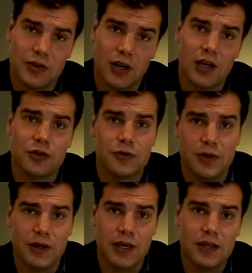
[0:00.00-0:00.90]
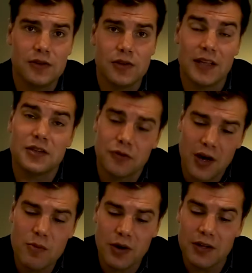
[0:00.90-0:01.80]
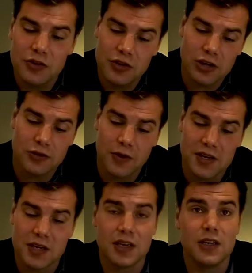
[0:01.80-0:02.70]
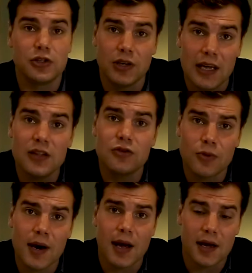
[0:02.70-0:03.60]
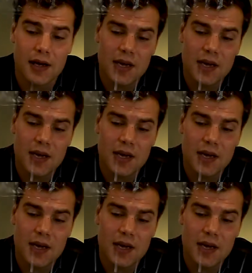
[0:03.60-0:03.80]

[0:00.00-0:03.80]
in the last few years, and to find one in such fine condition is rare.